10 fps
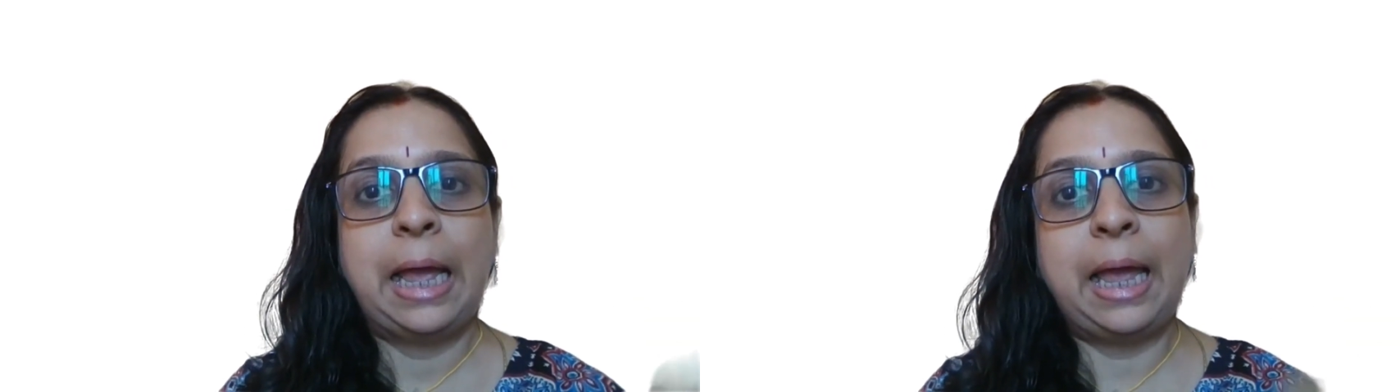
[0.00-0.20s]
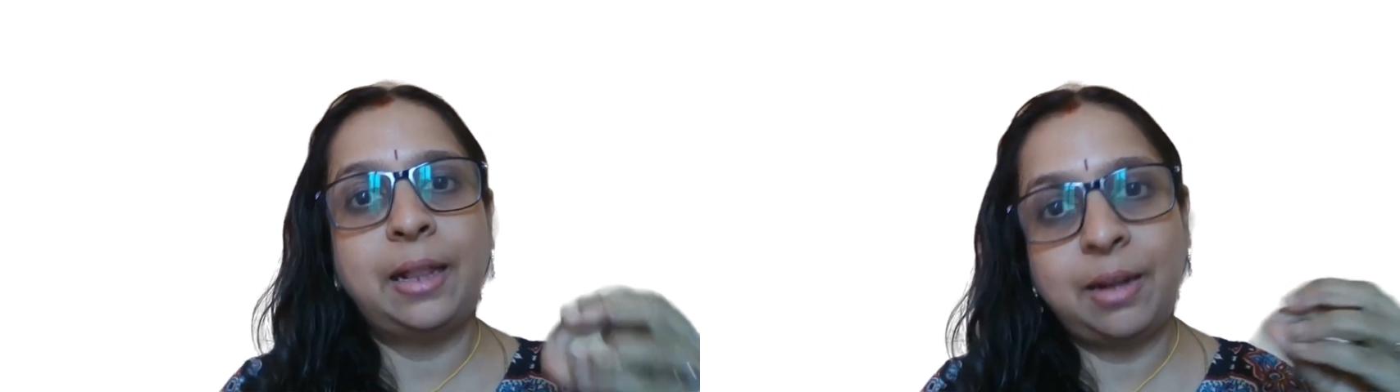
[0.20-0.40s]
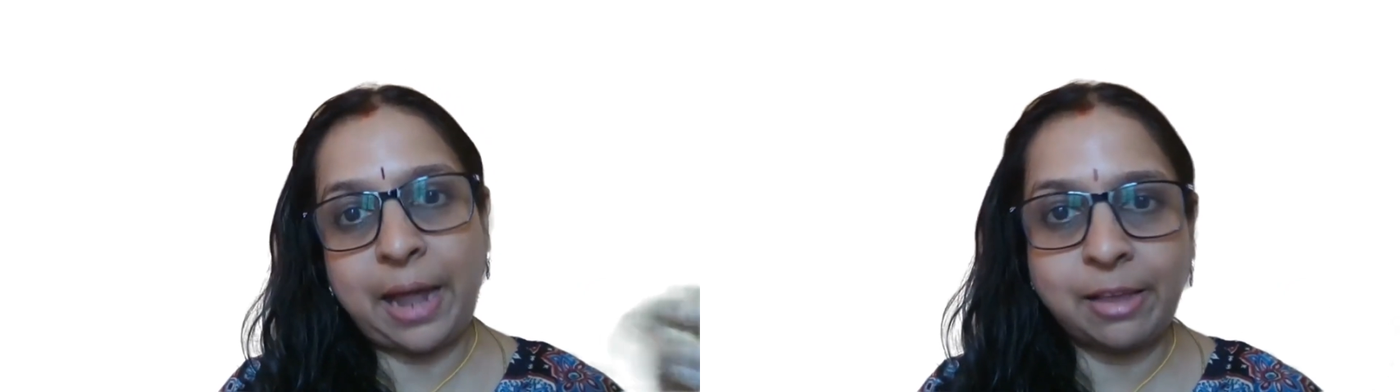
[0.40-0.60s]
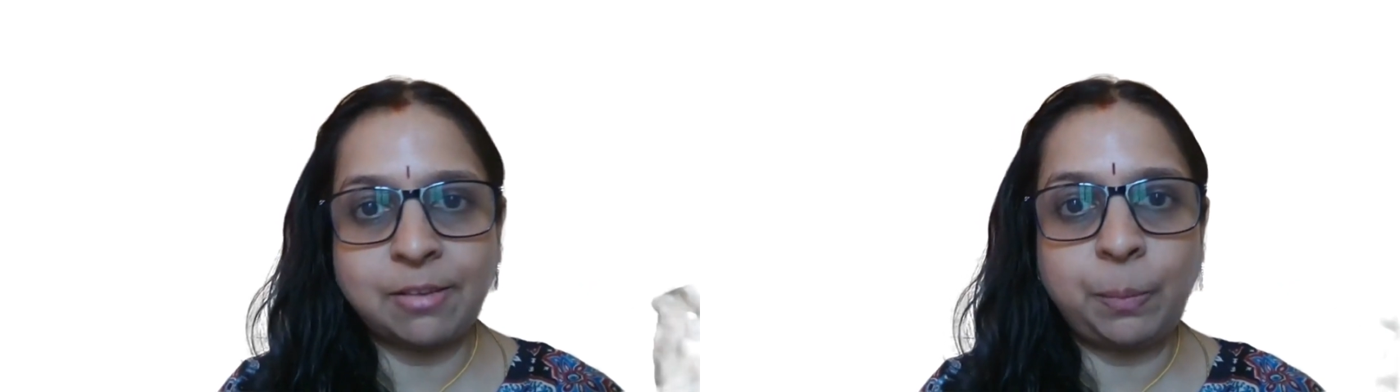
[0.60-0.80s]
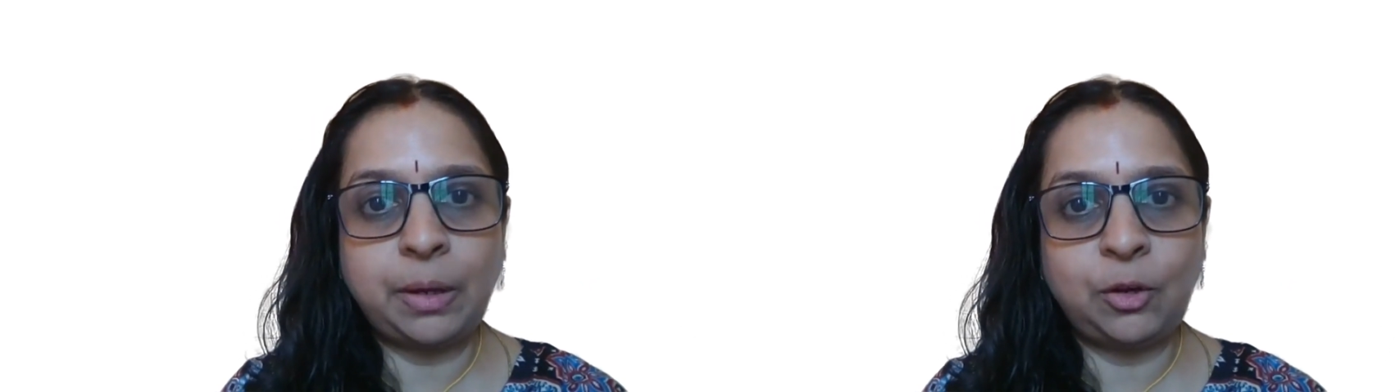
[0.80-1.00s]
In the
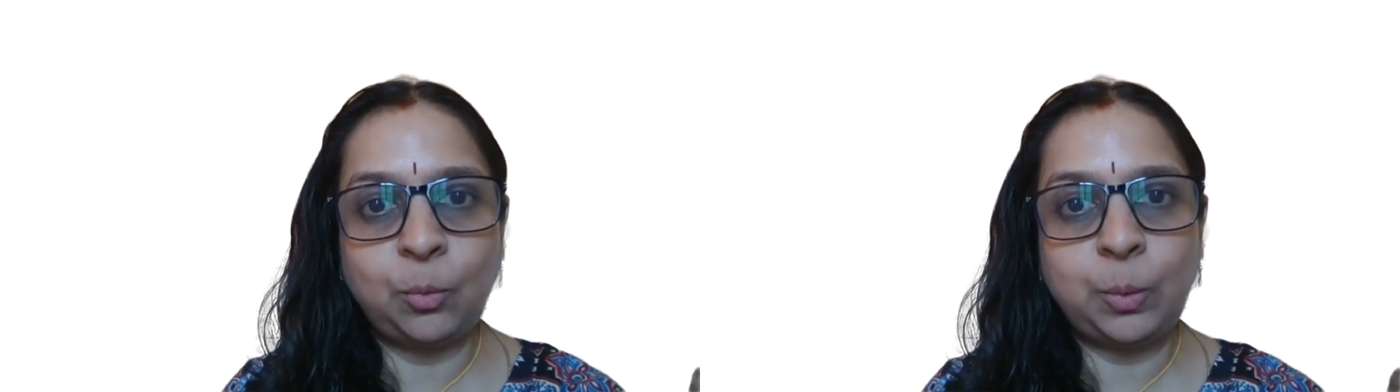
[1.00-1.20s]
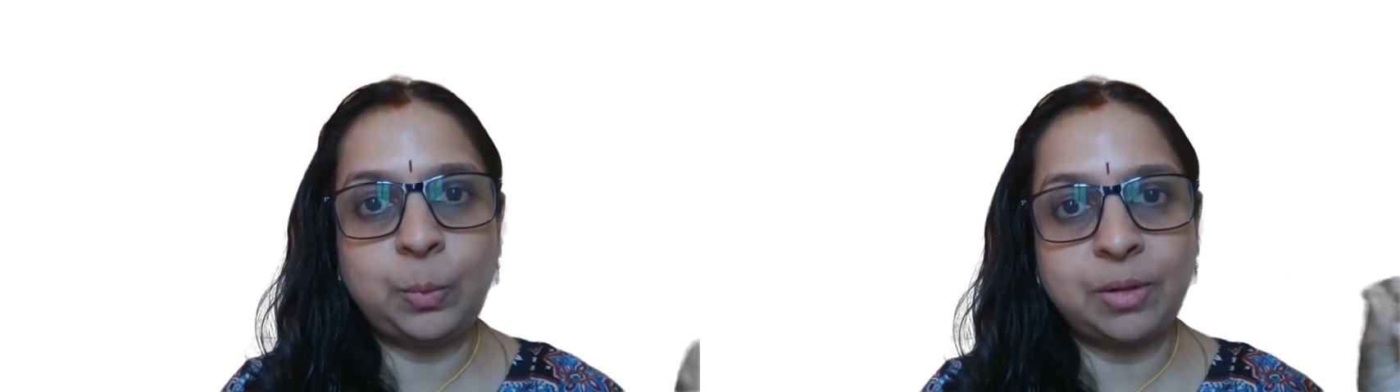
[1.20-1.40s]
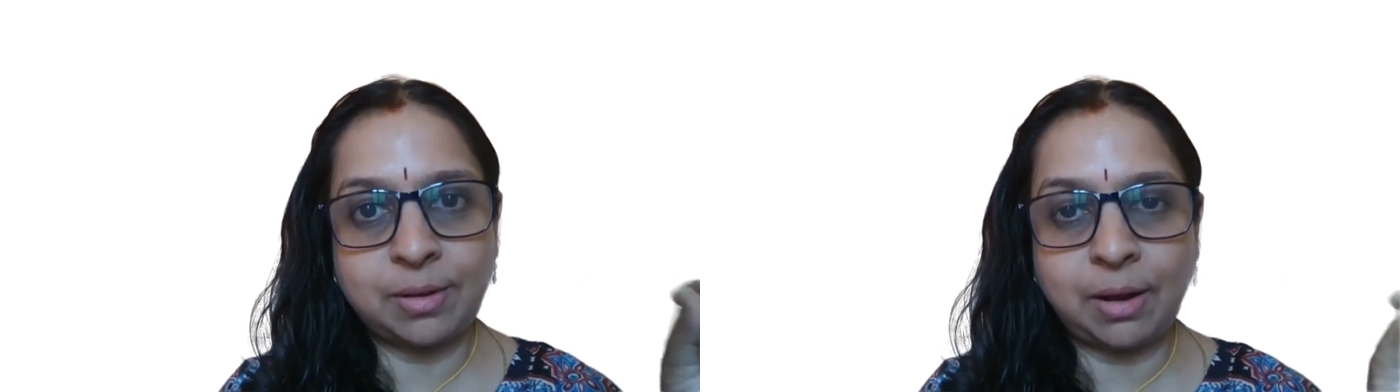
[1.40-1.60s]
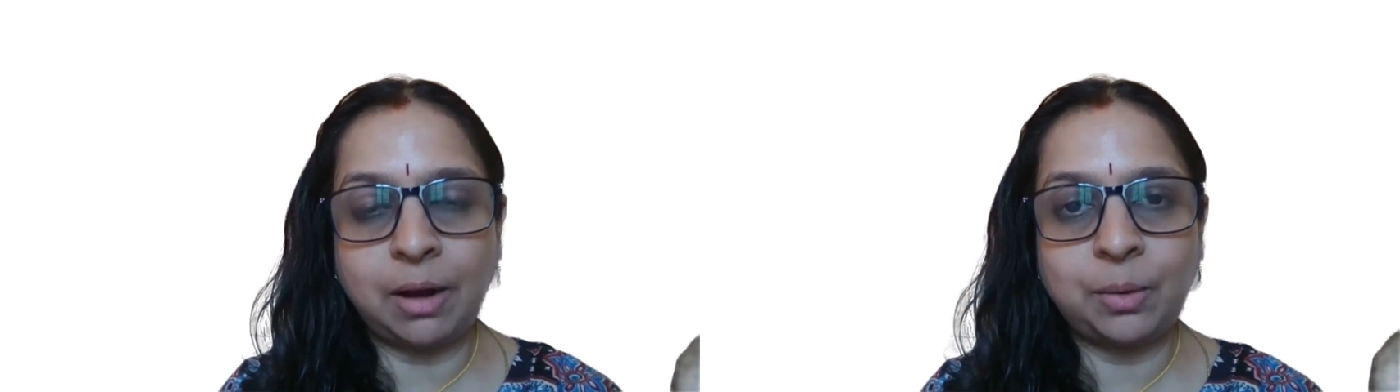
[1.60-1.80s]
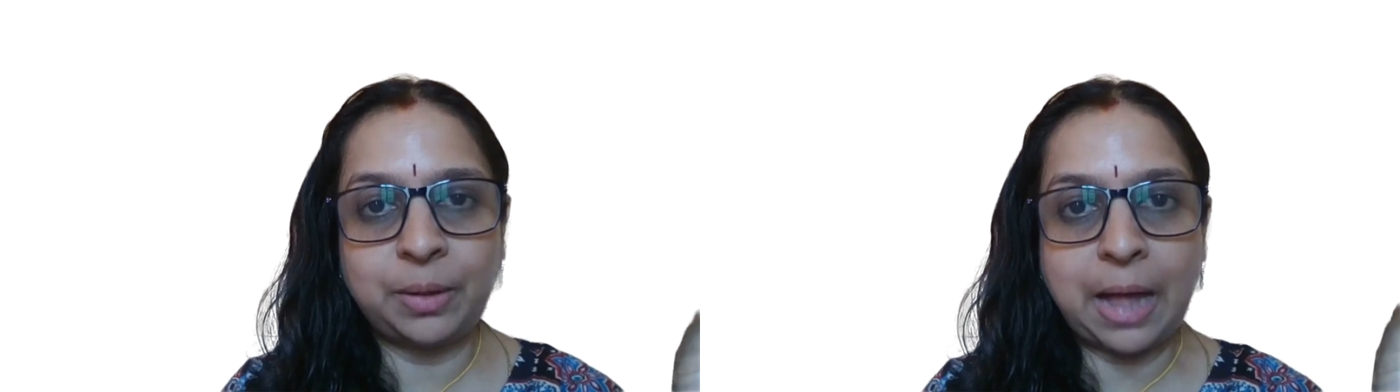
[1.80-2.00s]
next video, we will
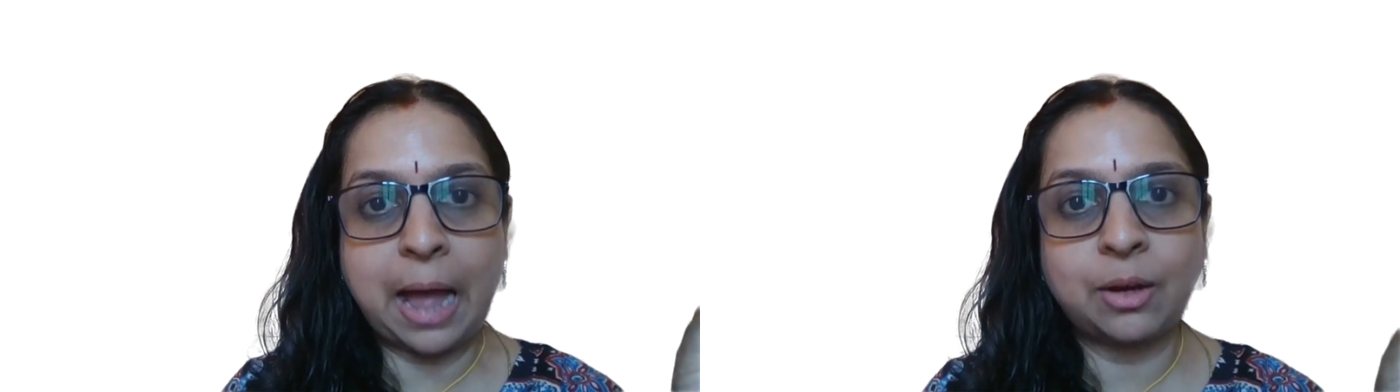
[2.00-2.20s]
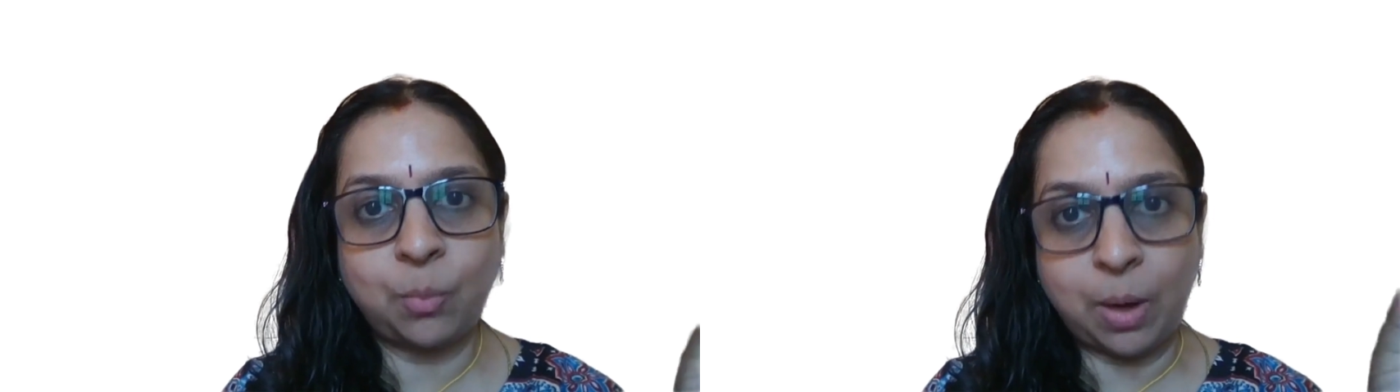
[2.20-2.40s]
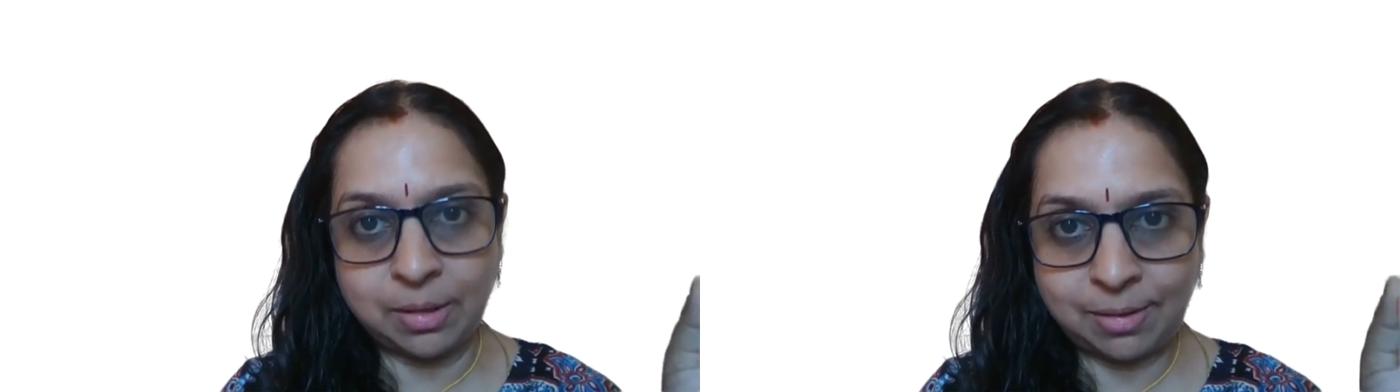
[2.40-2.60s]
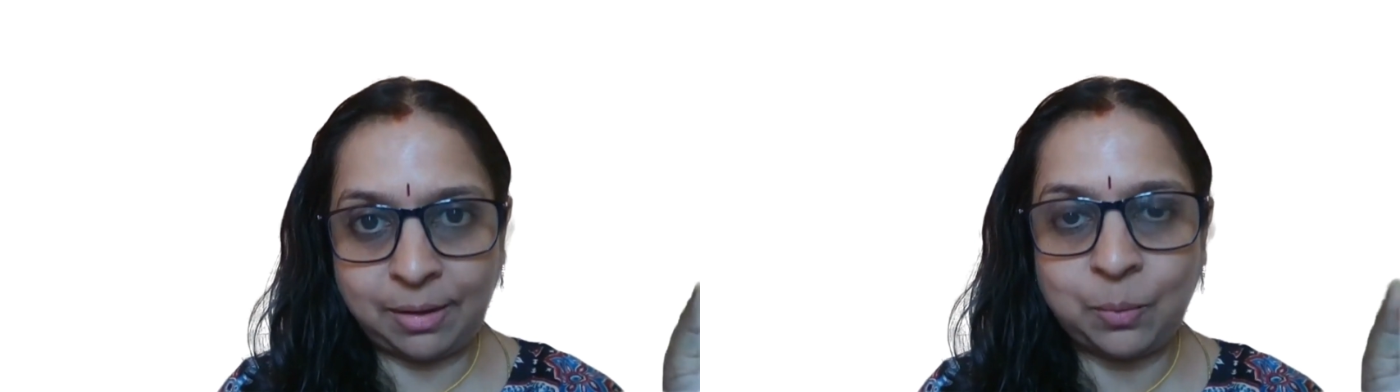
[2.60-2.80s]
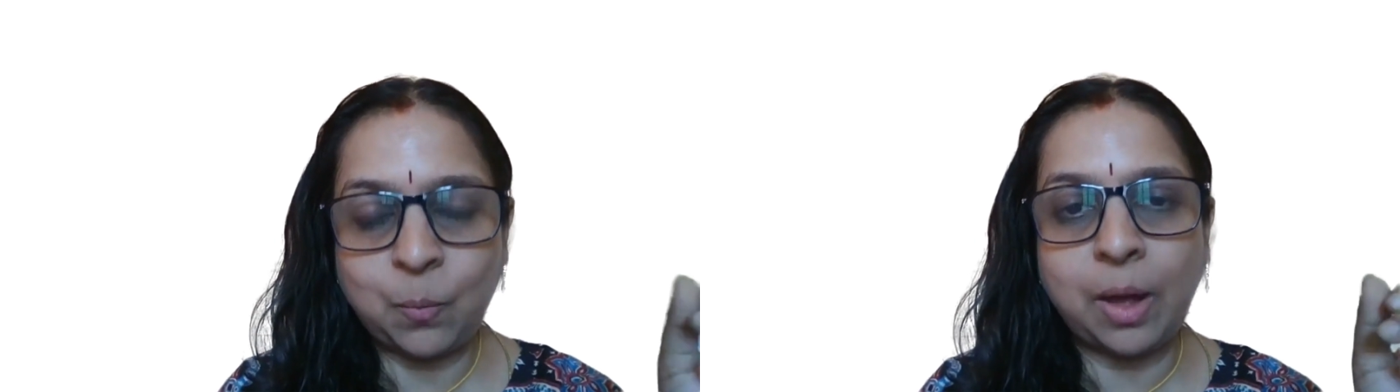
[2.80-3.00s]
start with Act 1,
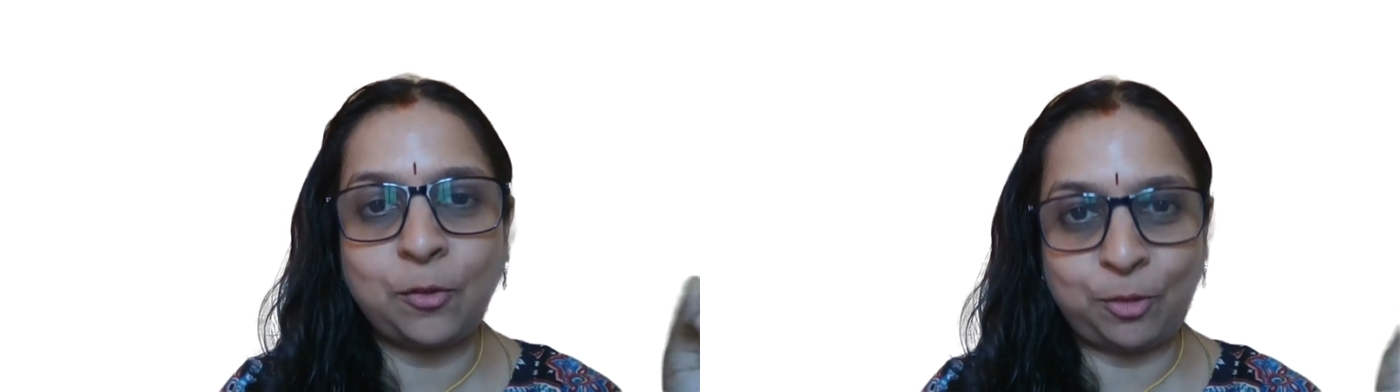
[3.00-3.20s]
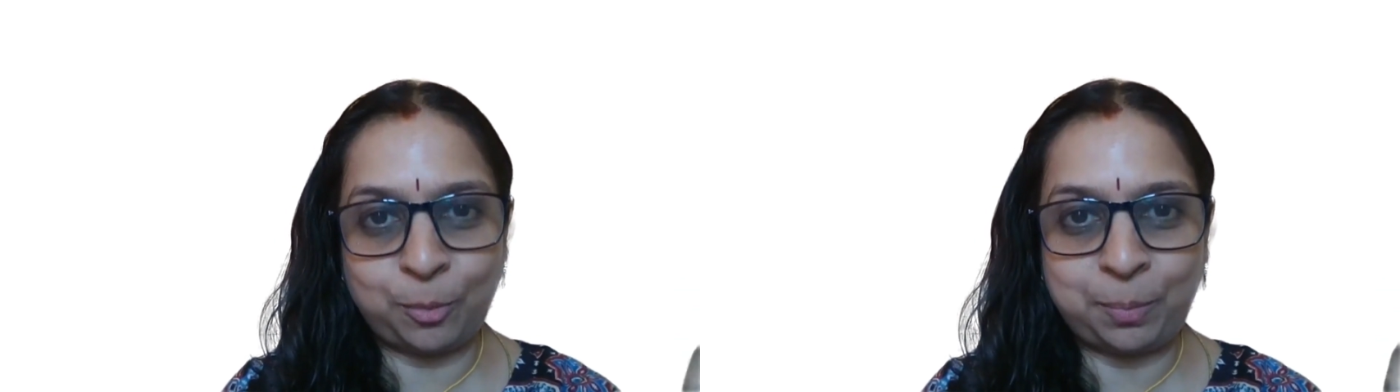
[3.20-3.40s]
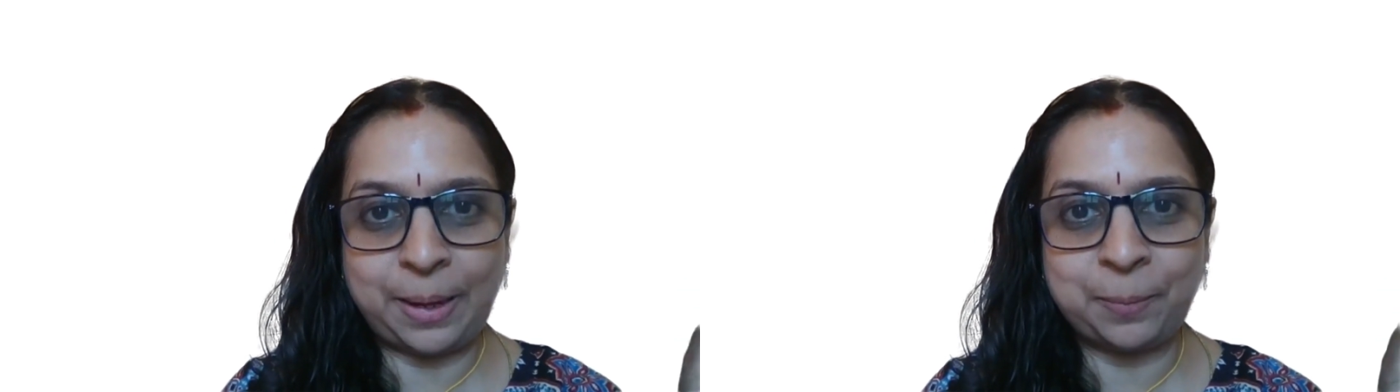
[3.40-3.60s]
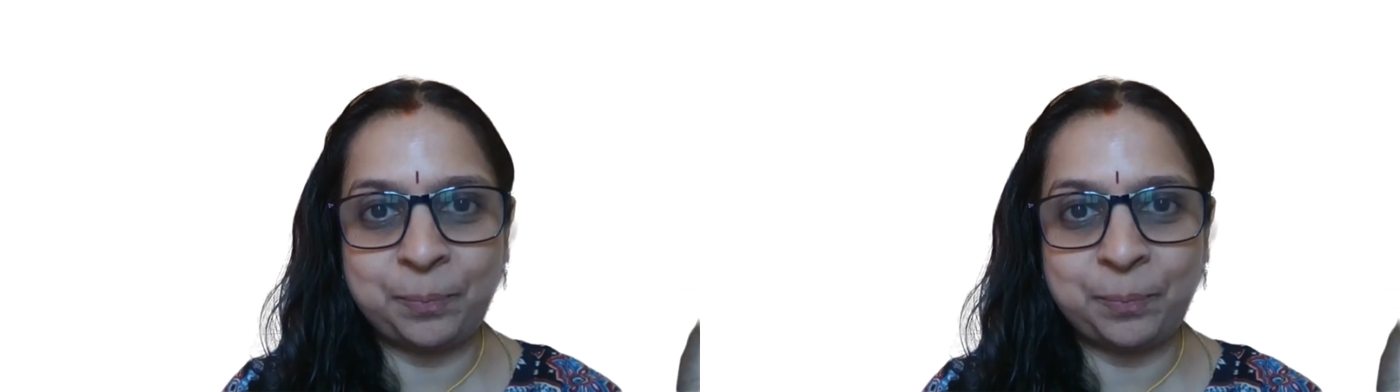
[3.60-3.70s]
Scene 1 of the play.